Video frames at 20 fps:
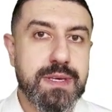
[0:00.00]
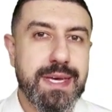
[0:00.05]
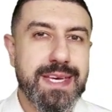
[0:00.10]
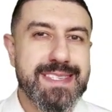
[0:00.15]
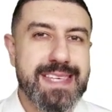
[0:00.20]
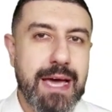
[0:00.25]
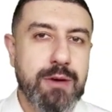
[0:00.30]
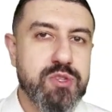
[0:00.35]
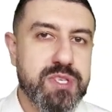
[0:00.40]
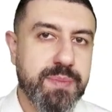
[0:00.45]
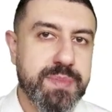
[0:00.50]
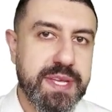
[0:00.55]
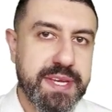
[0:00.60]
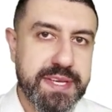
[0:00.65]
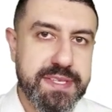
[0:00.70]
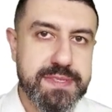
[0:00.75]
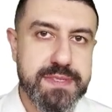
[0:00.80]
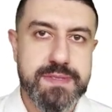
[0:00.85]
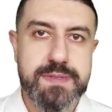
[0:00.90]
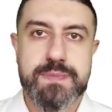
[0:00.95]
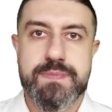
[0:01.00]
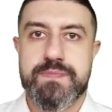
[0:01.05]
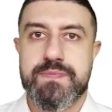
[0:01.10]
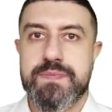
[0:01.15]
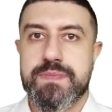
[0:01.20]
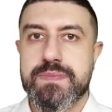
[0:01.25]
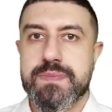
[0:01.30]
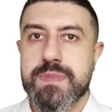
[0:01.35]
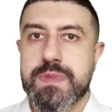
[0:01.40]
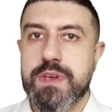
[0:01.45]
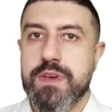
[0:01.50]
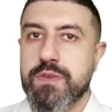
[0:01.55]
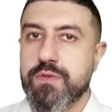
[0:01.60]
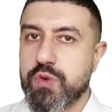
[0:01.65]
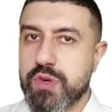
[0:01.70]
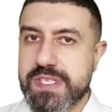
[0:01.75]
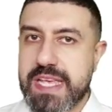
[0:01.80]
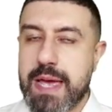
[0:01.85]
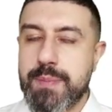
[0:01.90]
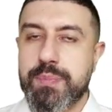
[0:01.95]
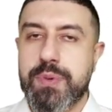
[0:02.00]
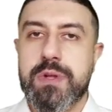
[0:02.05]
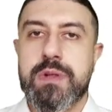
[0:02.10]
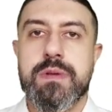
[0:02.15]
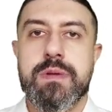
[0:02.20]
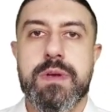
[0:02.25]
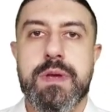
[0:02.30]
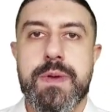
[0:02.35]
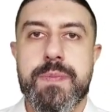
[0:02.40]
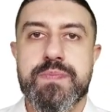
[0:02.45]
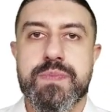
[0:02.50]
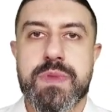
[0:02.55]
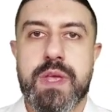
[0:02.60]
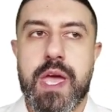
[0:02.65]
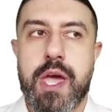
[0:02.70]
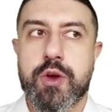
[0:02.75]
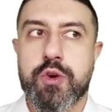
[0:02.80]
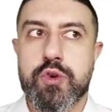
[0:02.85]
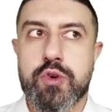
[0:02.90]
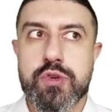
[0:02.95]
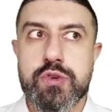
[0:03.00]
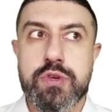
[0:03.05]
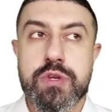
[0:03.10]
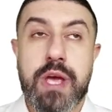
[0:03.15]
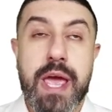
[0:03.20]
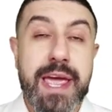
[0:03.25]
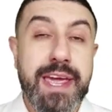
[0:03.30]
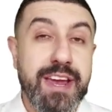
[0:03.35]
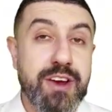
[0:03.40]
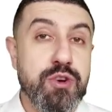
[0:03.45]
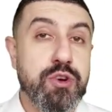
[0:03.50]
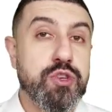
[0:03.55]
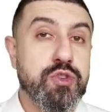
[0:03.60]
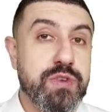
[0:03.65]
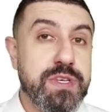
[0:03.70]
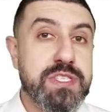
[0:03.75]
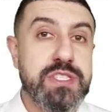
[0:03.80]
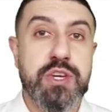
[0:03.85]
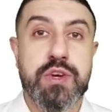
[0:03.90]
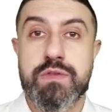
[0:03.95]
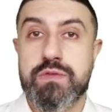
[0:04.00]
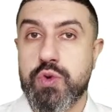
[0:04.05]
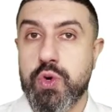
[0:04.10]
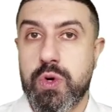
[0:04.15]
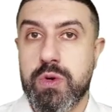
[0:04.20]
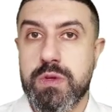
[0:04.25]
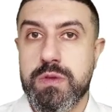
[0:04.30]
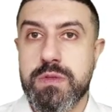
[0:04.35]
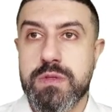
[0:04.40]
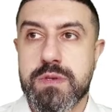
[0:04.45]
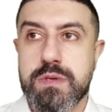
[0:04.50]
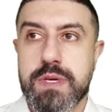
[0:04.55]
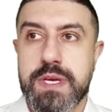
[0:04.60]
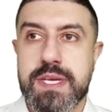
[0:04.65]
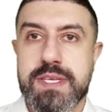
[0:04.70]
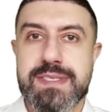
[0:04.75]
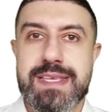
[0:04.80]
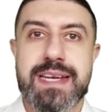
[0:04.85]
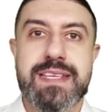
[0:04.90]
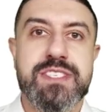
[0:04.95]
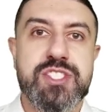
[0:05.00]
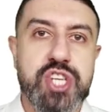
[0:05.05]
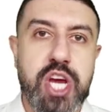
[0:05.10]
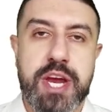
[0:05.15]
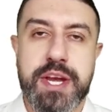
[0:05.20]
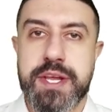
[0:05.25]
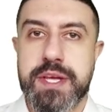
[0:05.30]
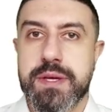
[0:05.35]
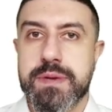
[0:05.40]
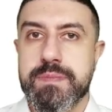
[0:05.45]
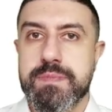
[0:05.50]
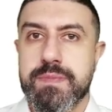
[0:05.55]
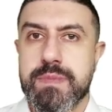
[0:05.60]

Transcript: is how something is. For example, a characteristic of gold is that it's shiny.